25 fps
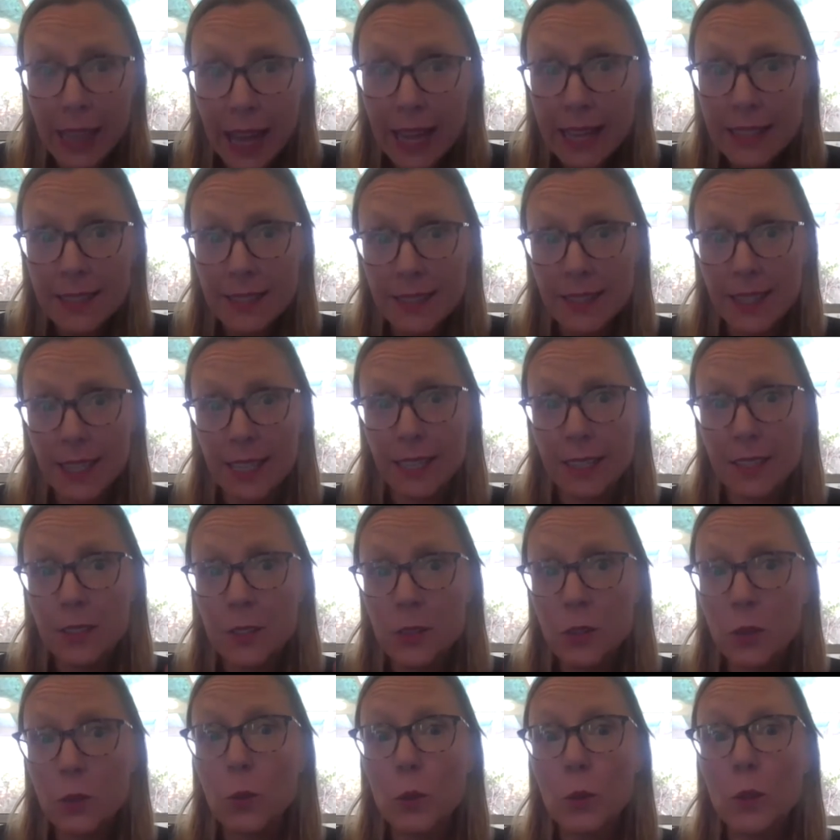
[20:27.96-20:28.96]
thing, a
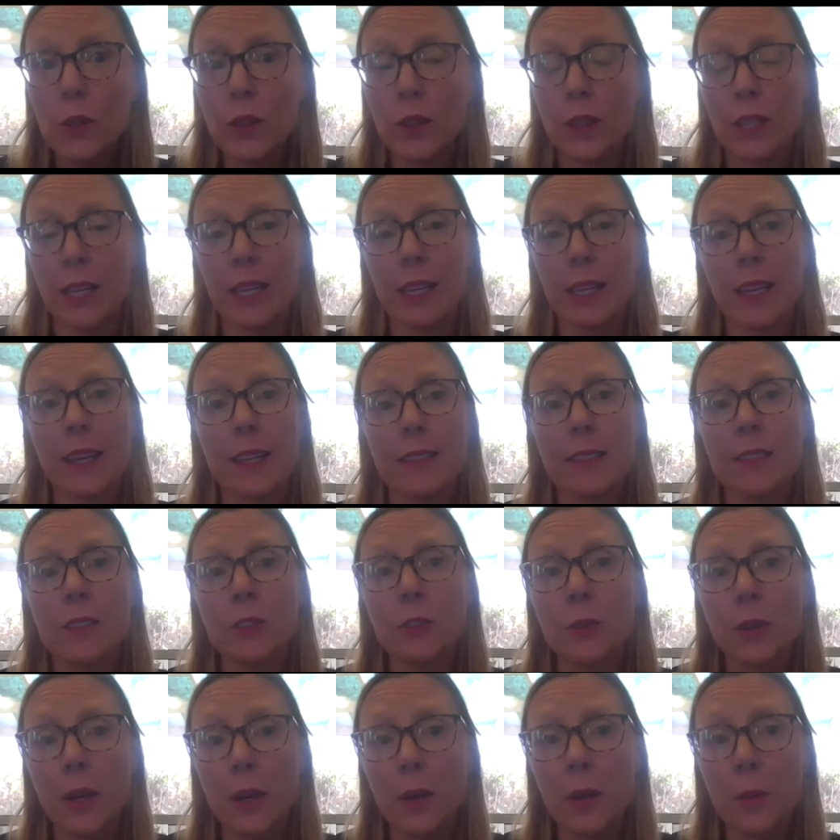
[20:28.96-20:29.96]
school thing is a
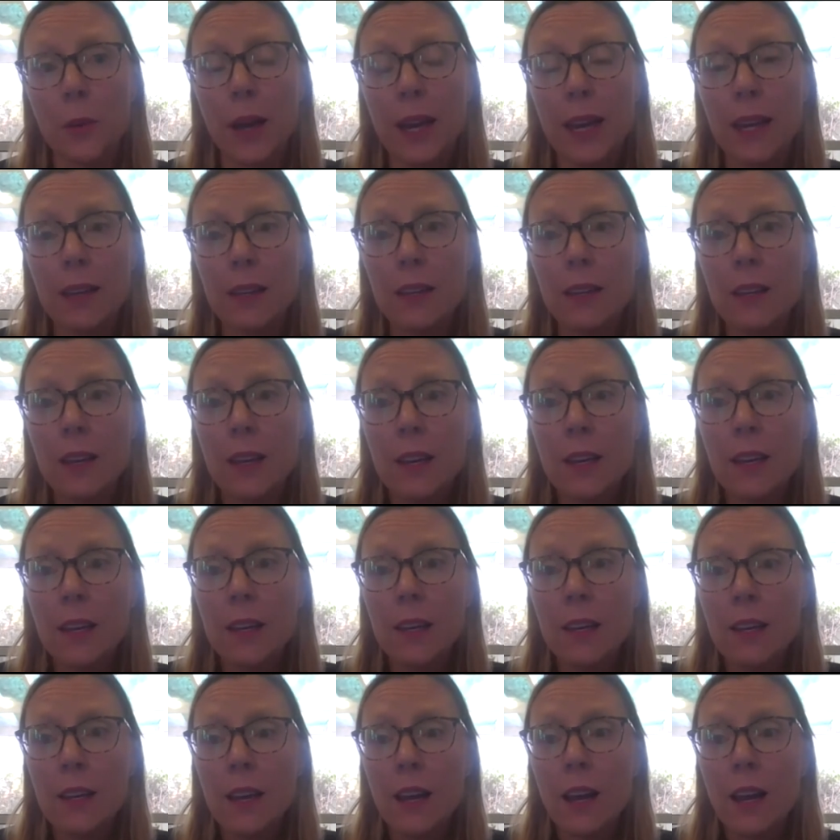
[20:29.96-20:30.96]
great way.
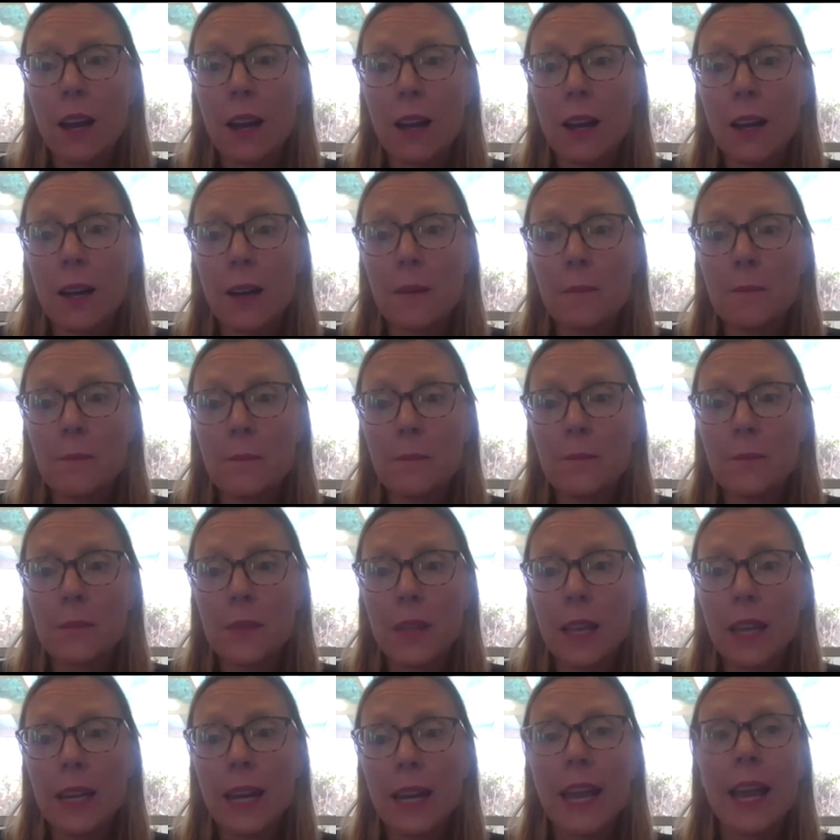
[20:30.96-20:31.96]

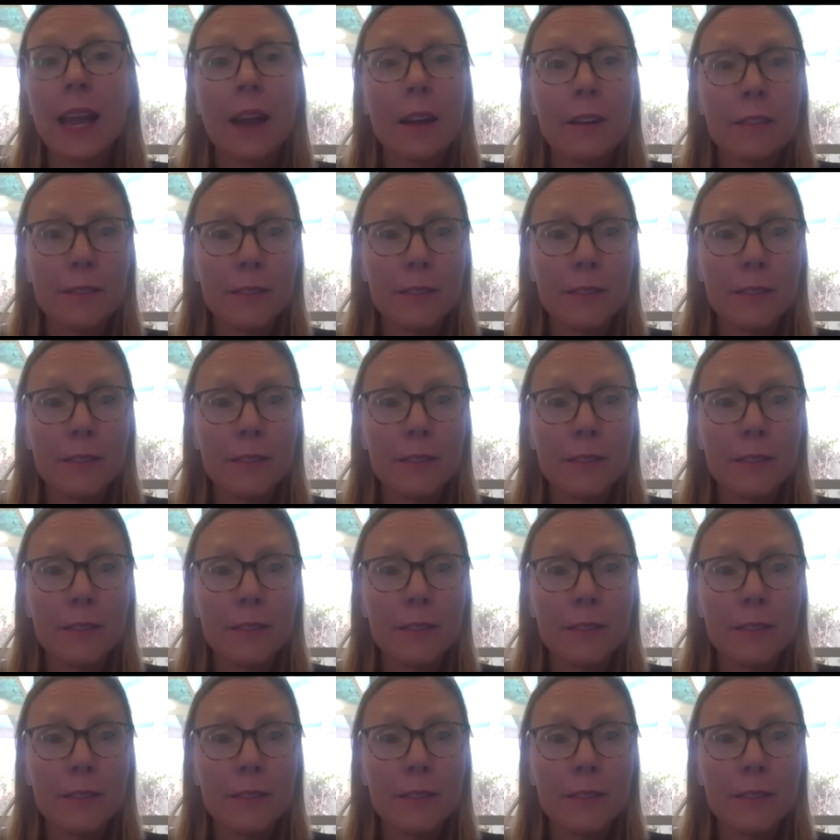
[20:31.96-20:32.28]
And I have.